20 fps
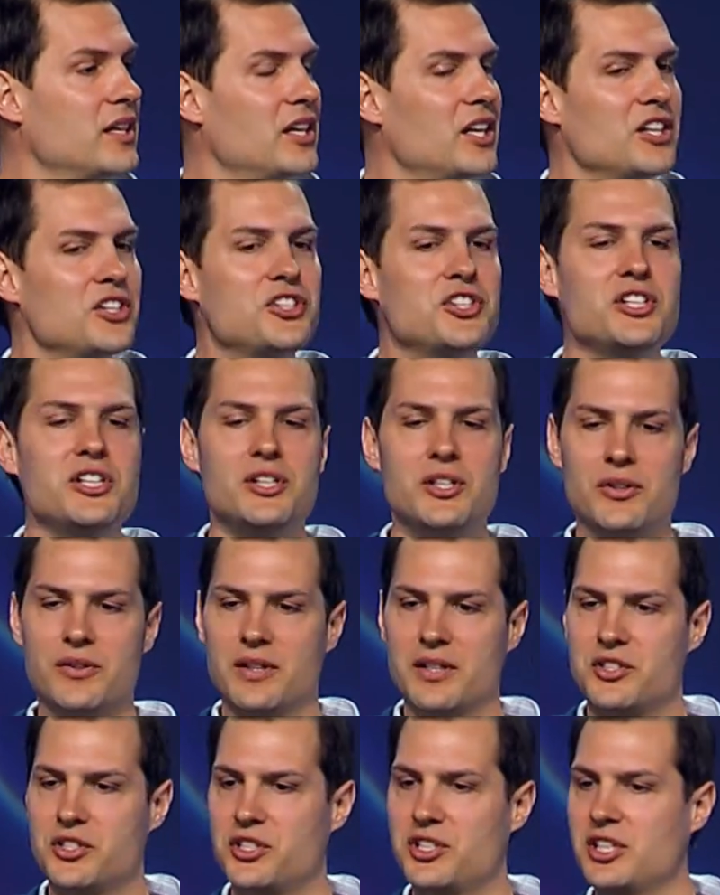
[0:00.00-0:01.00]
she knew
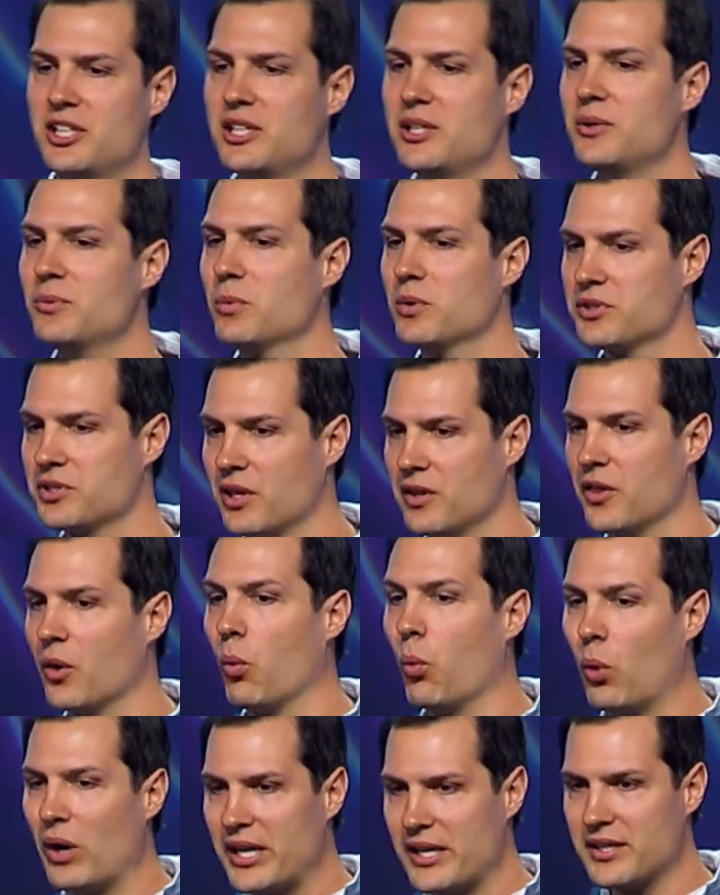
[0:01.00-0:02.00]
that she was on the
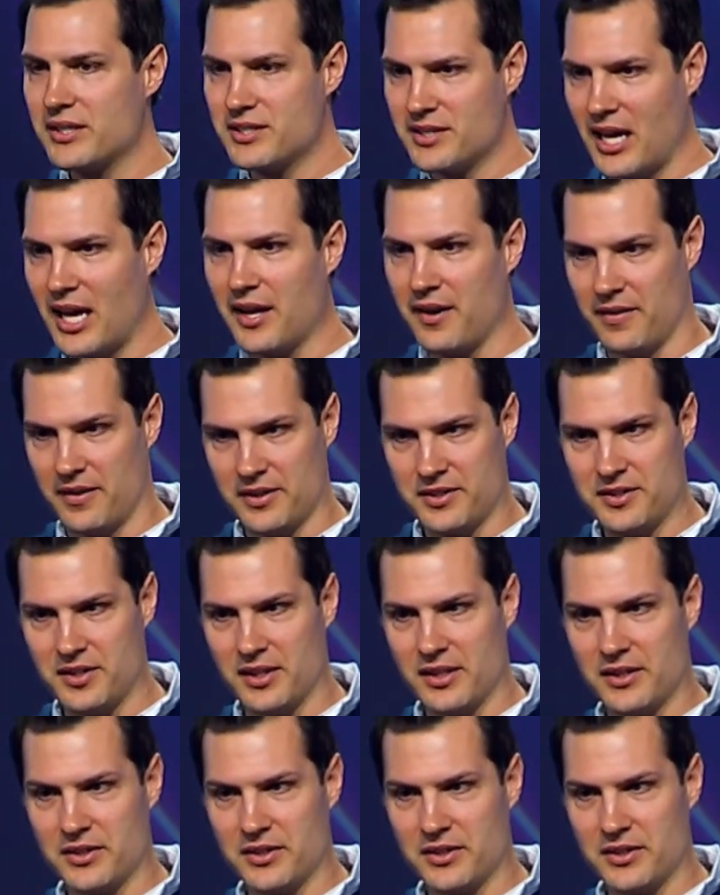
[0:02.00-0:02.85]
winning side of this thing.